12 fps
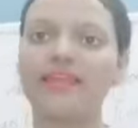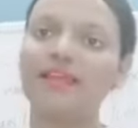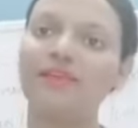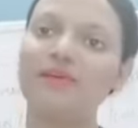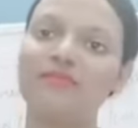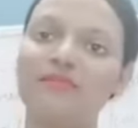
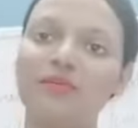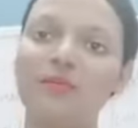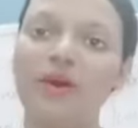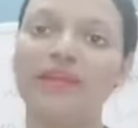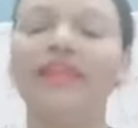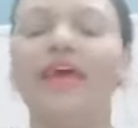hello
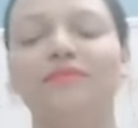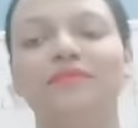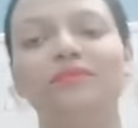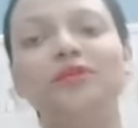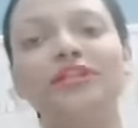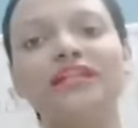everyone, I'm
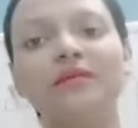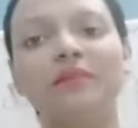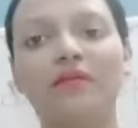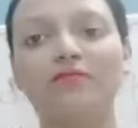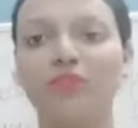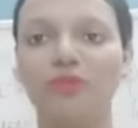Debolina
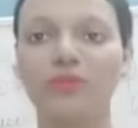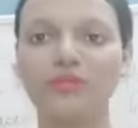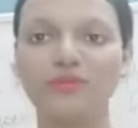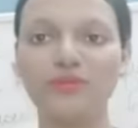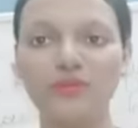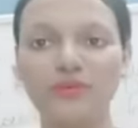ma'am from
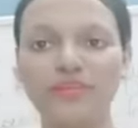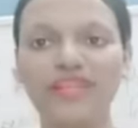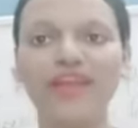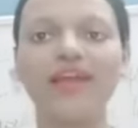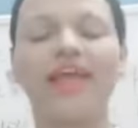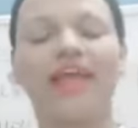Edu
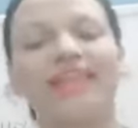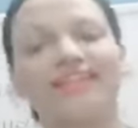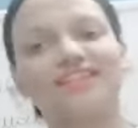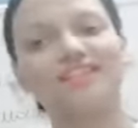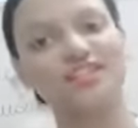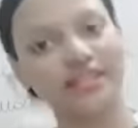Arena,
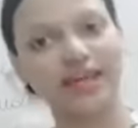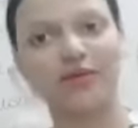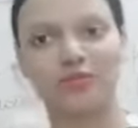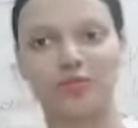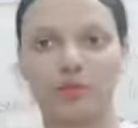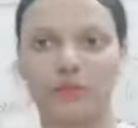and today
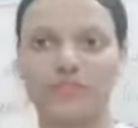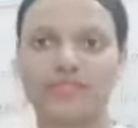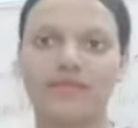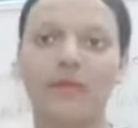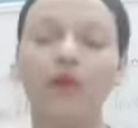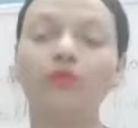our topic
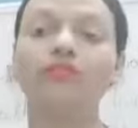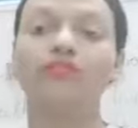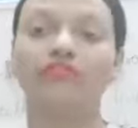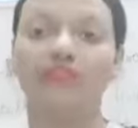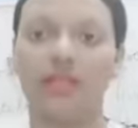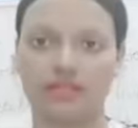is about
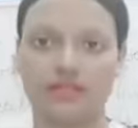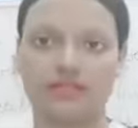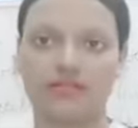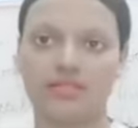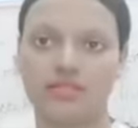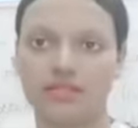
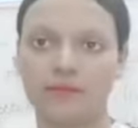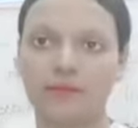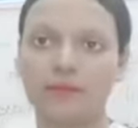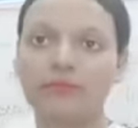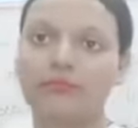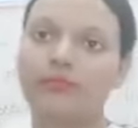floods.
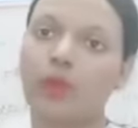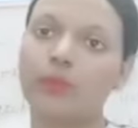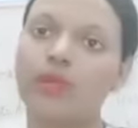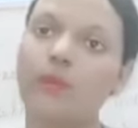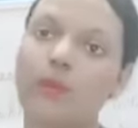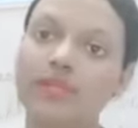
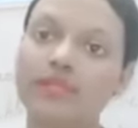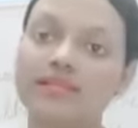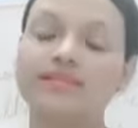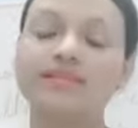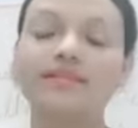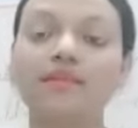Okay, we will
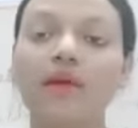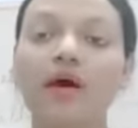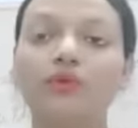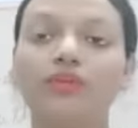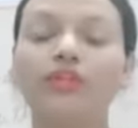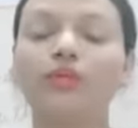discuss
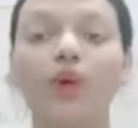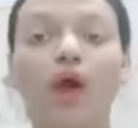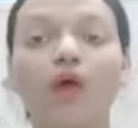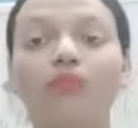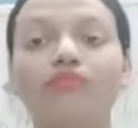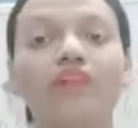about
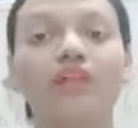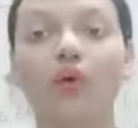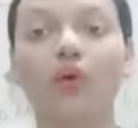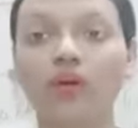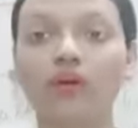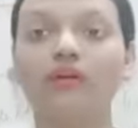how flood
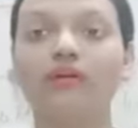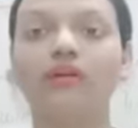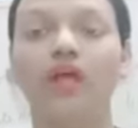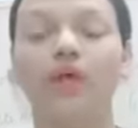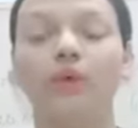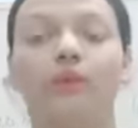occur.
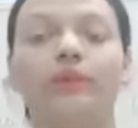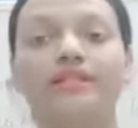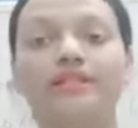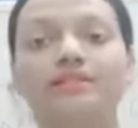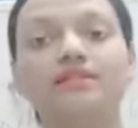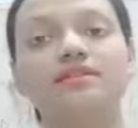We
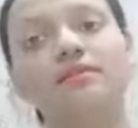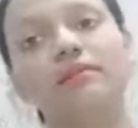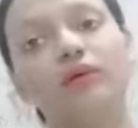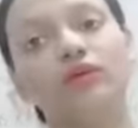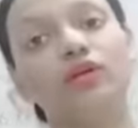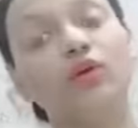will discuss
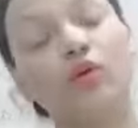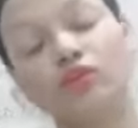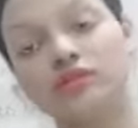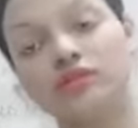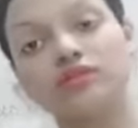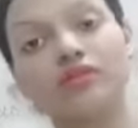about the
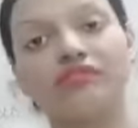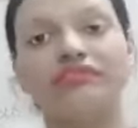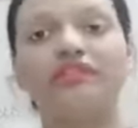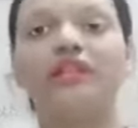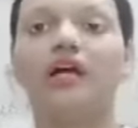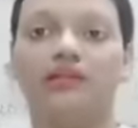causes of
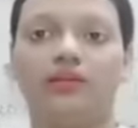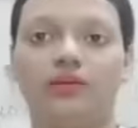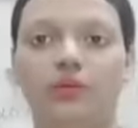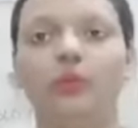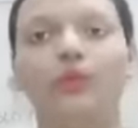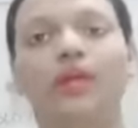flood.
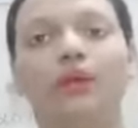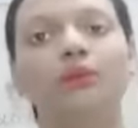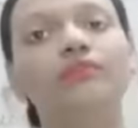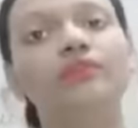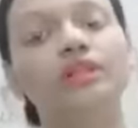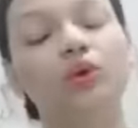Okay,
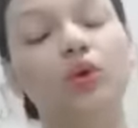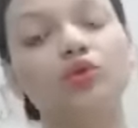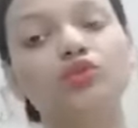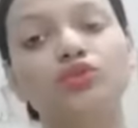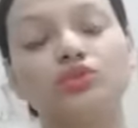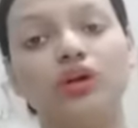we will
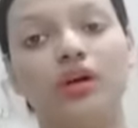go